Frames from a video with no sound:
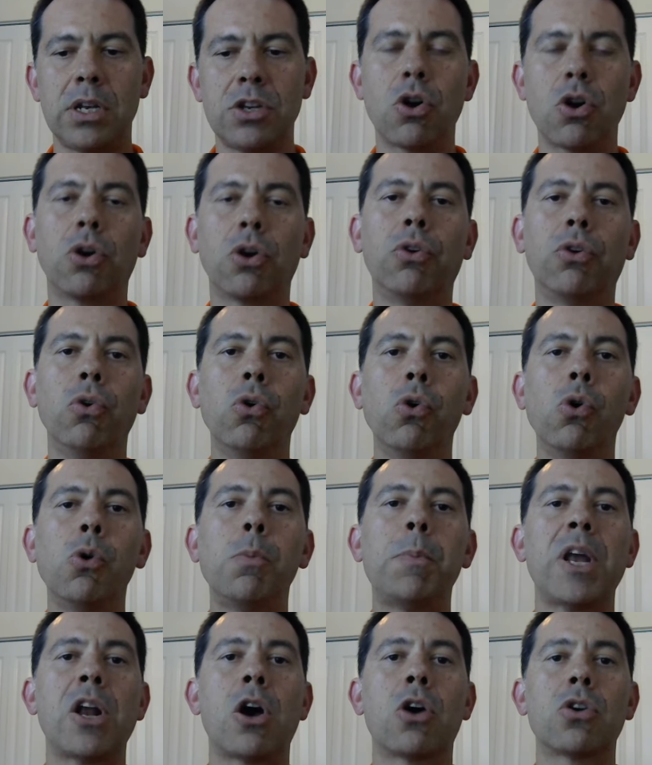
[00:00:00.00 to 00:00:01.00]
your group
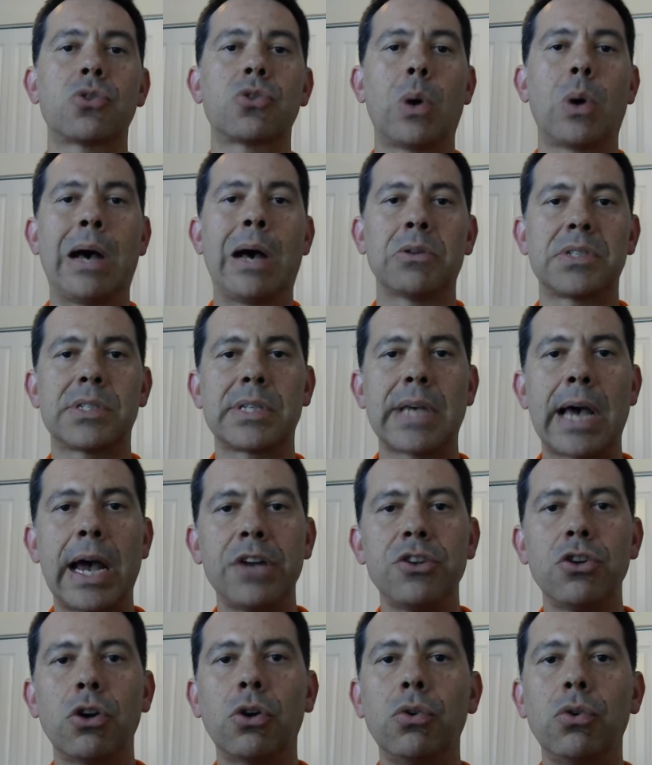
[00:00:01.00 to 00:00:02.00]
and also
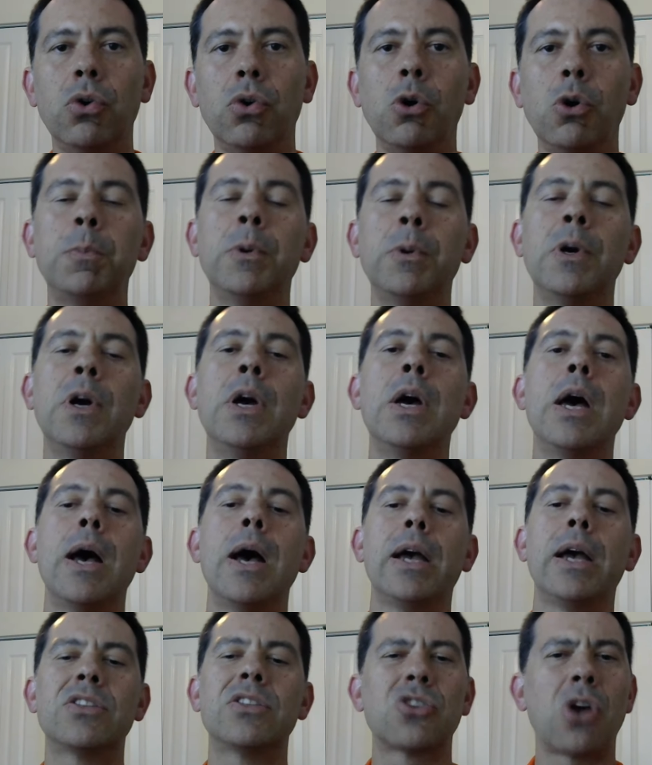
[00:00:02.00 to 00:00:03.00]
outside your group.
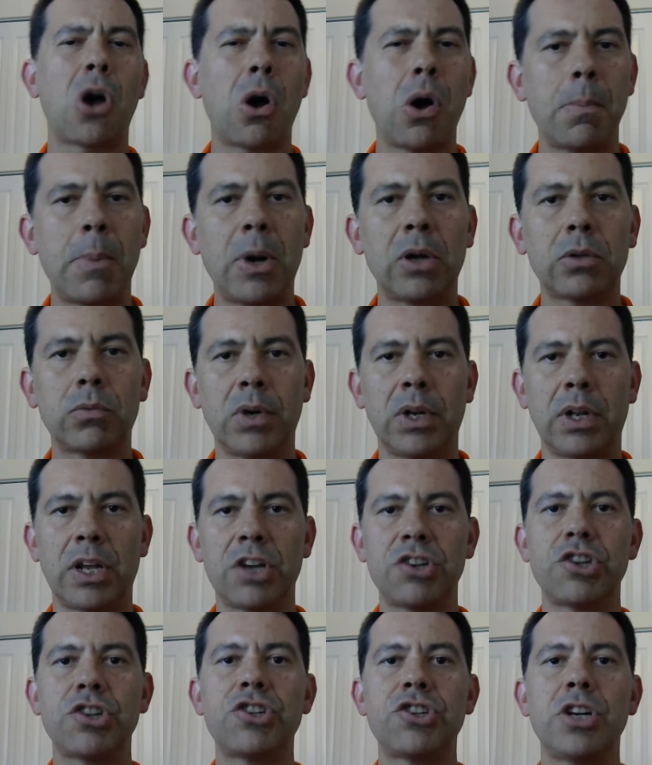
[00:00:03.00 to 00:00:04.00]
It's all about
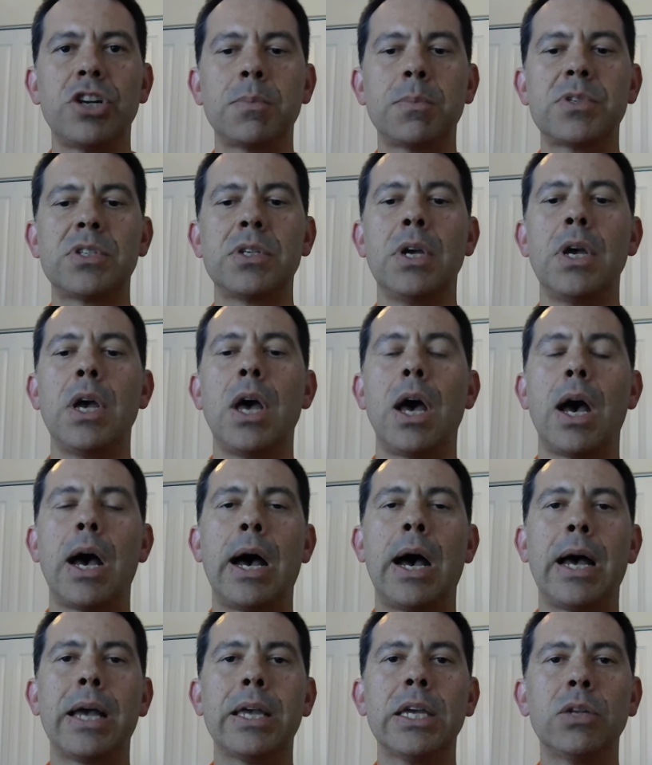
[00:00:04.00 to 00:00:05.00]
relationships.
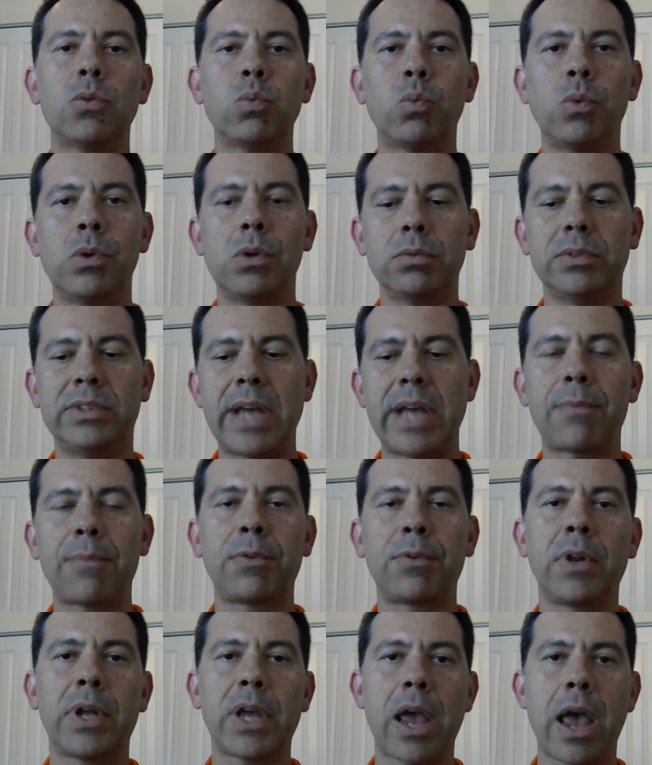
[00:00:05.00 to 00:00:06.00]
Uh, it will
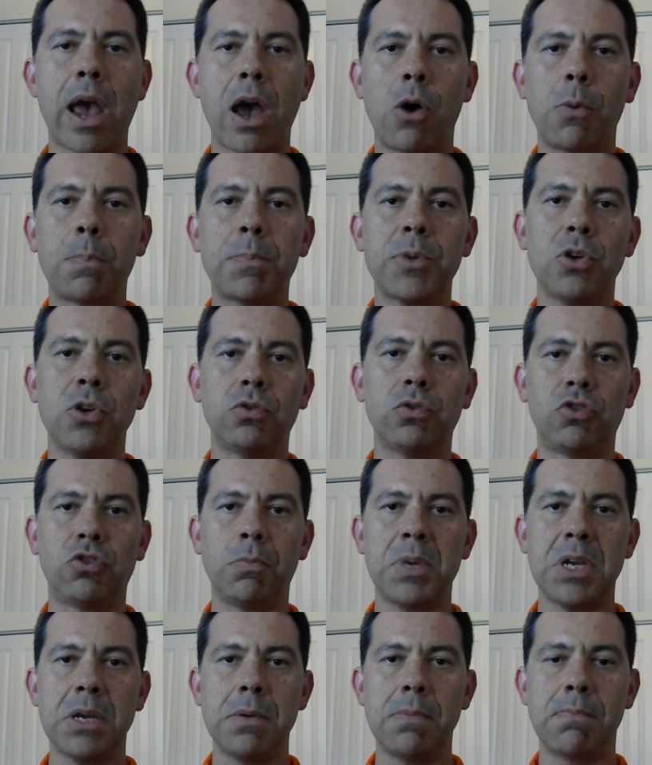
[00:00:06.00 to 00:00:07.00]
definitely help you to
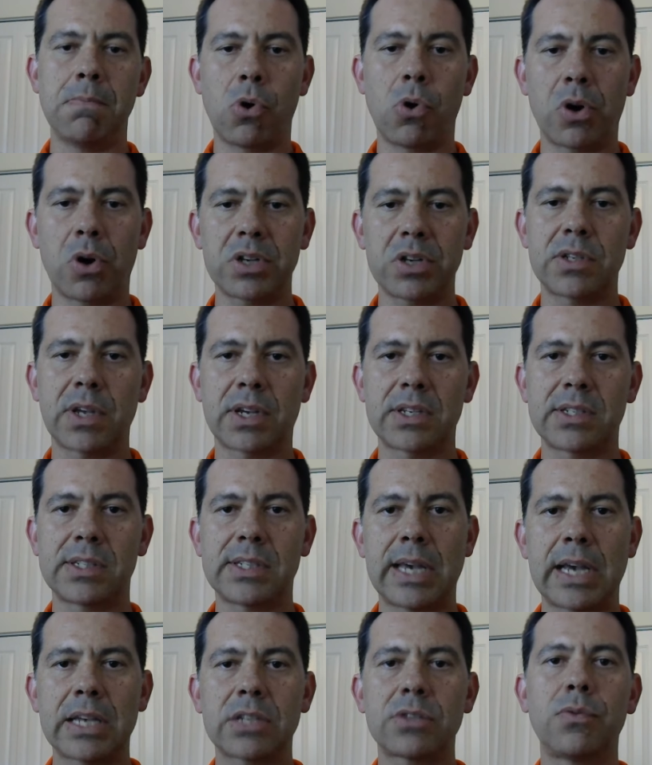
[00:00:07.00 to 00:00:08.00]
be more
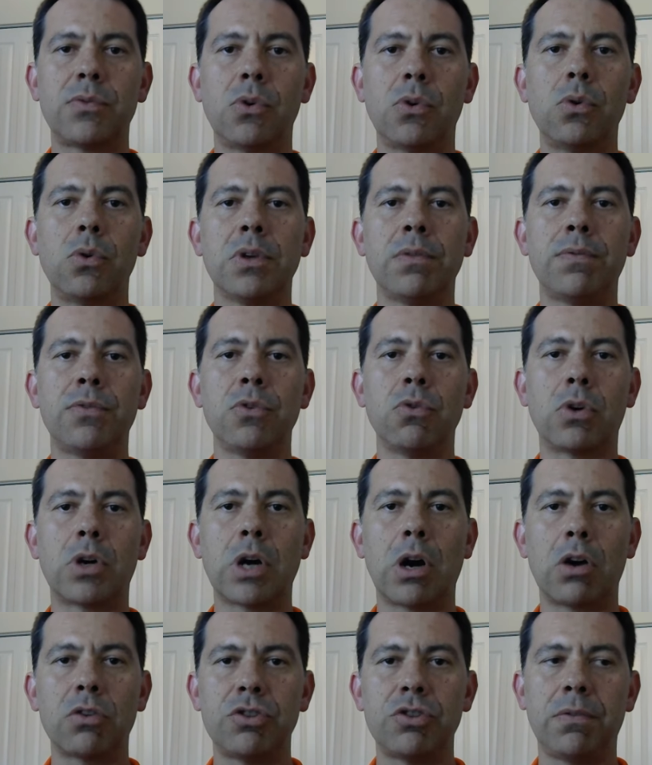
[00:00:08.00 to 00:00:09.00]
successful if you
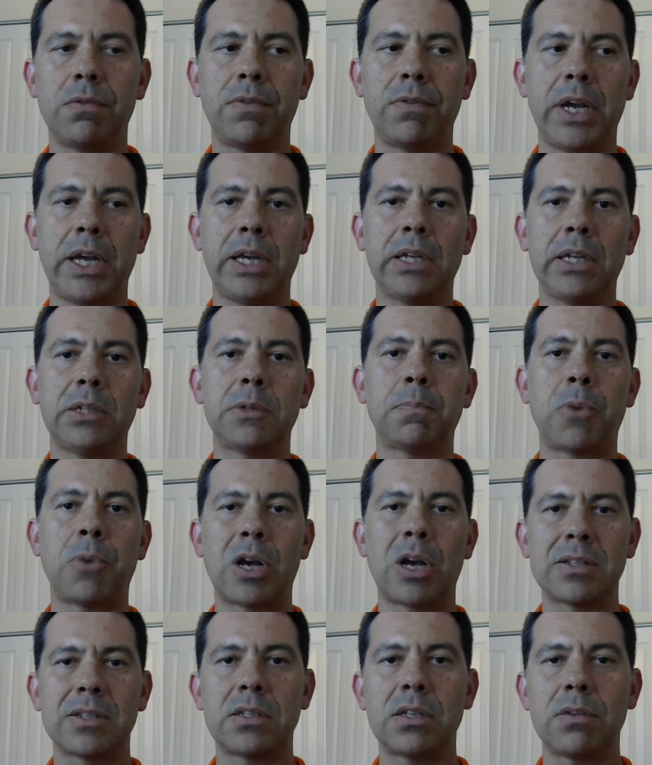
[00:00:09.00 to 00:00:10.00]
cultivate
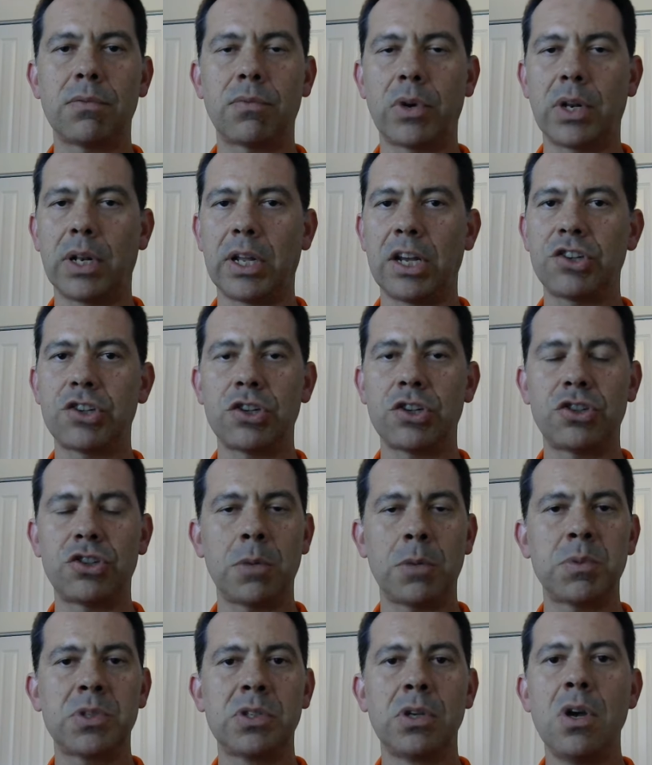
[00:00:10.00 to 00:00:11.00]
positive
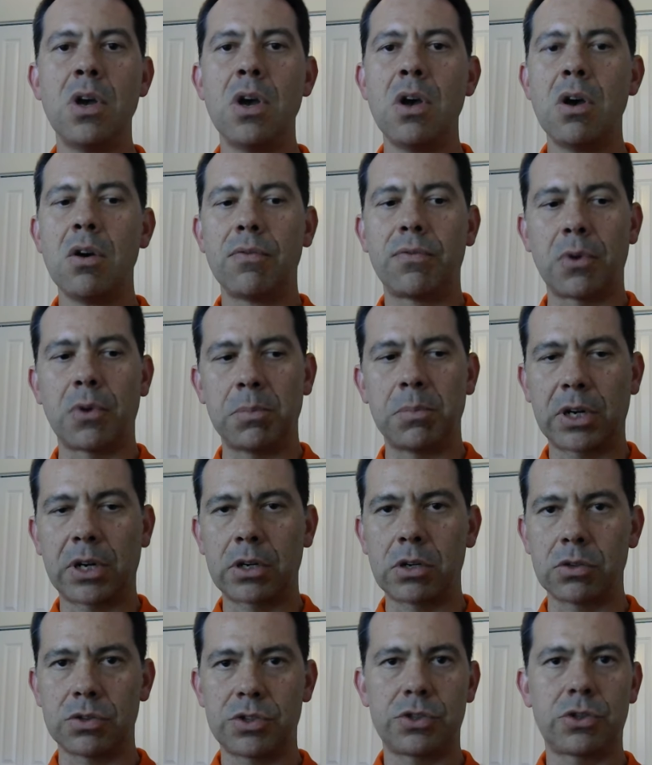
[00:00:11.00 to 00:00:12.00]
relationships from the
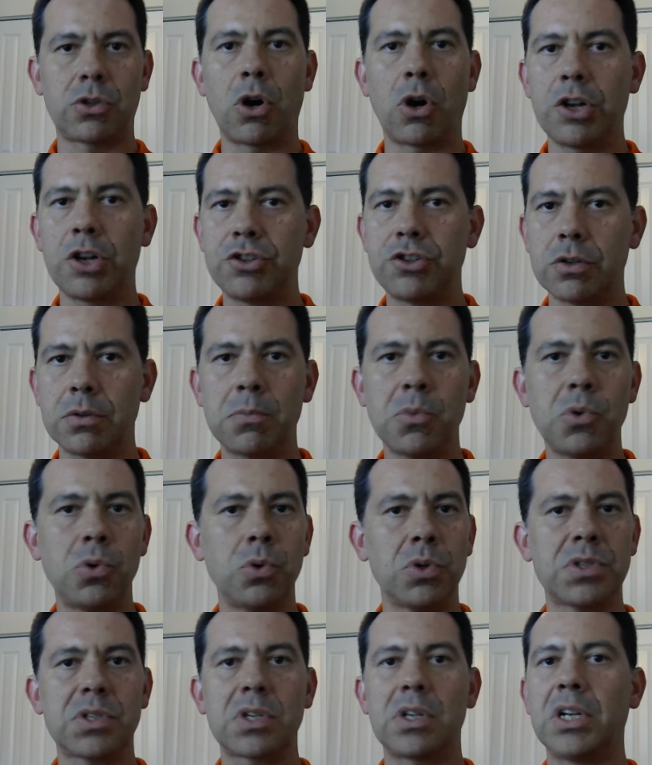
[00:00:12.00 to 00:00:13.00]
custodian
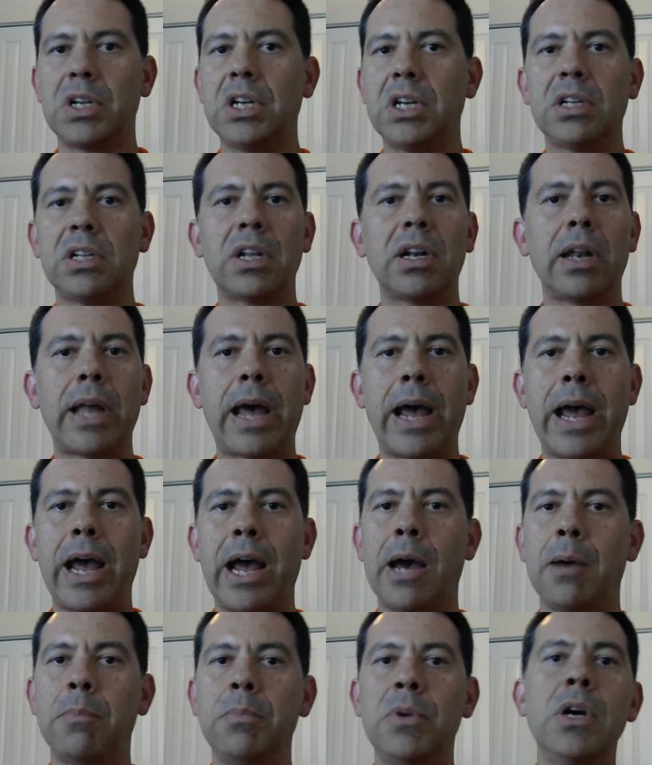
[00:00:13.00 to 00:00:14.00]
who's cleaning the lab